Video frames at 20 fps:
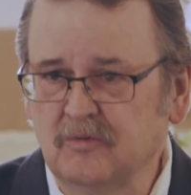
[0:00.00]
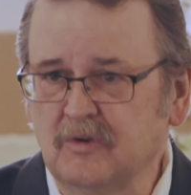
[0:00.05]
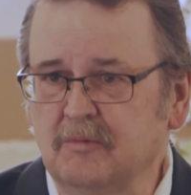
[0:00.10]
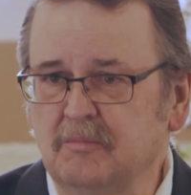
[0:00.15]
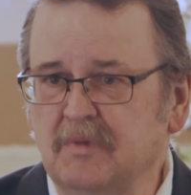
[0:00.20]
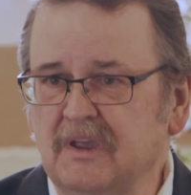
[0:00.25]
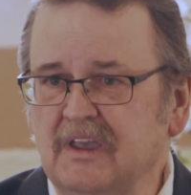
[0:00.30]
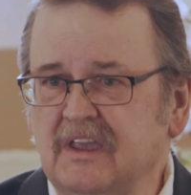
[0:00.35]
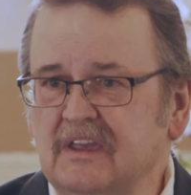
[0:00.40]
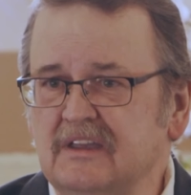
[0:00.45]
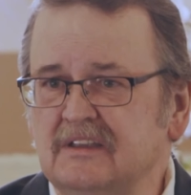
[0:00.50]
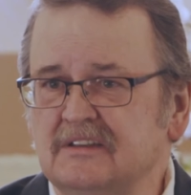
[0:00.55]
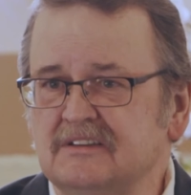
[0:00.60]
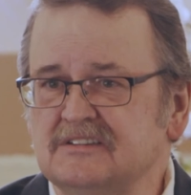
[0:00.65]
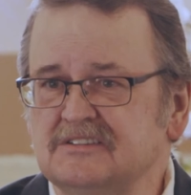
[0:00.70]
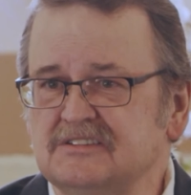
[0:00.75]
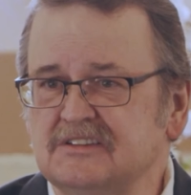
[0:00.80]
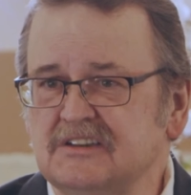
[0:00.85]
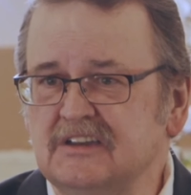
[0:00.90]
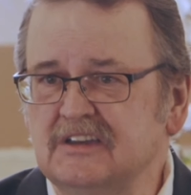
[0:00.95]
We can begin
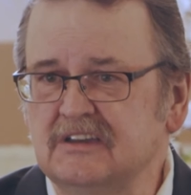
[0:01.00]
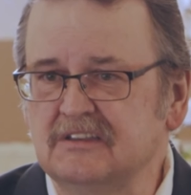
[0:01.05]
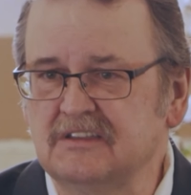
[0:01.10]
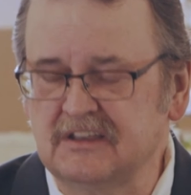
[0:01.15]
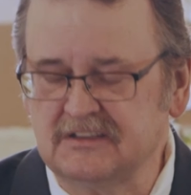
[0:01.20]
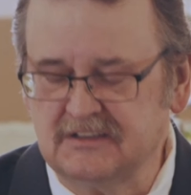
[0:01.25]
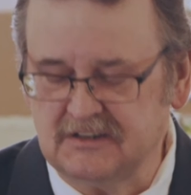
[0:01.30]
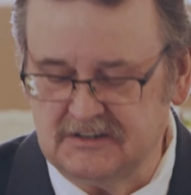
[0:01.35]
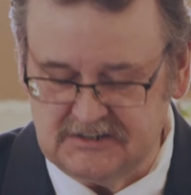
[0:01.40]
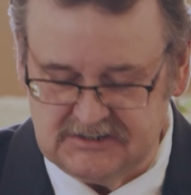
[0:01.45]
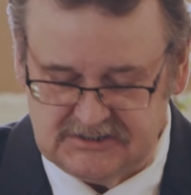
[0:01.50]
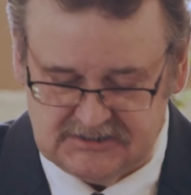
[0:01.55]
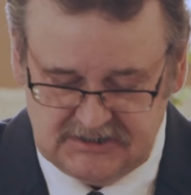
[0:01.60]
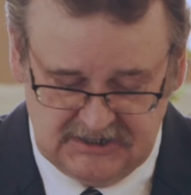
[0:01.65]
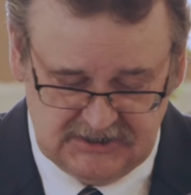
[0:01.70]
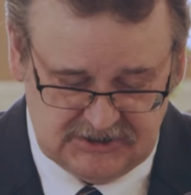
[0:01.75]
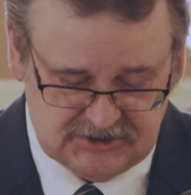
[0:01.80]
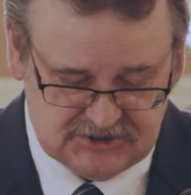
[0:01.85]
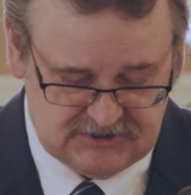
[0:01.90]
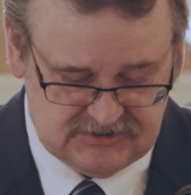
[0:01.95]
to see that the
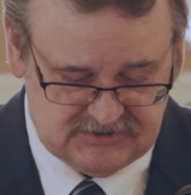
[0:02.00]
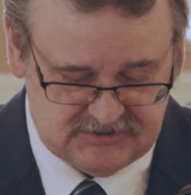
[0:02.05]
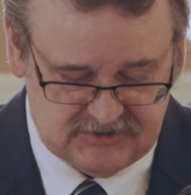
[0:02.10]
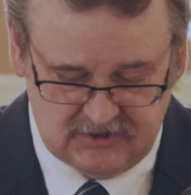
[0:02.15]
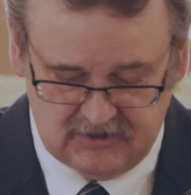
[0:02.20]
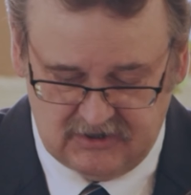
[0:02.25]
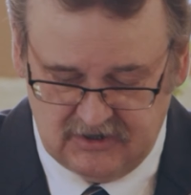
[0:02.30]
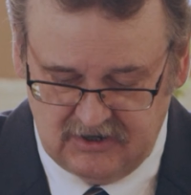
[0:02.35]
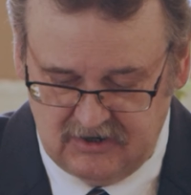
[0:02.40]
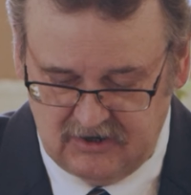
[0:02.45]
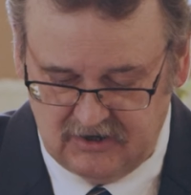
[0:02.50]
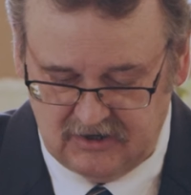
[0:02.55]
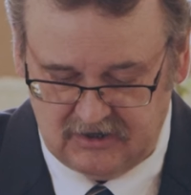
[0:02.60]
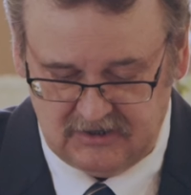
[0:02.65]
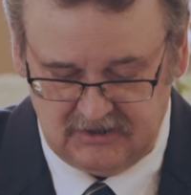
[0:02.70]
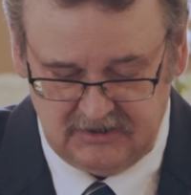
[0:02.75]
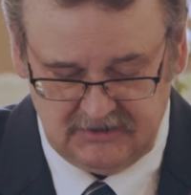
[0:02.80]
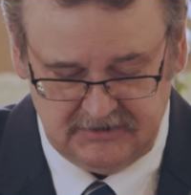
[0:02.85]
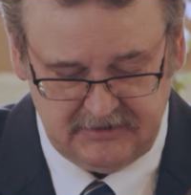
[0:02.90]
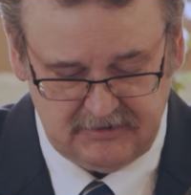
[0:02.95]
distinctions are, are
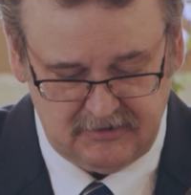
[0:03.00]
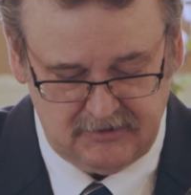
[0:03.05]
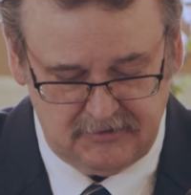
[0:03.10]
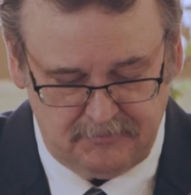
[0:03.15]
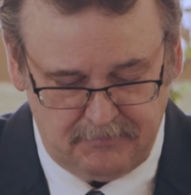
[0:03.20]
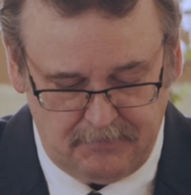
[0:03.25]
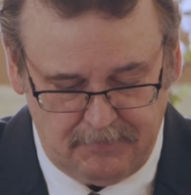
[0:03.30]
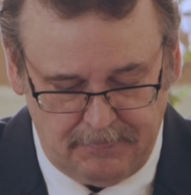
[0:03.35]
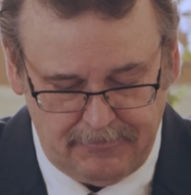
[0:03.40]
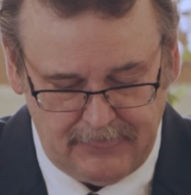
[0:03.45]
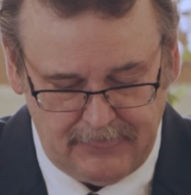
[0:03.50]
clear.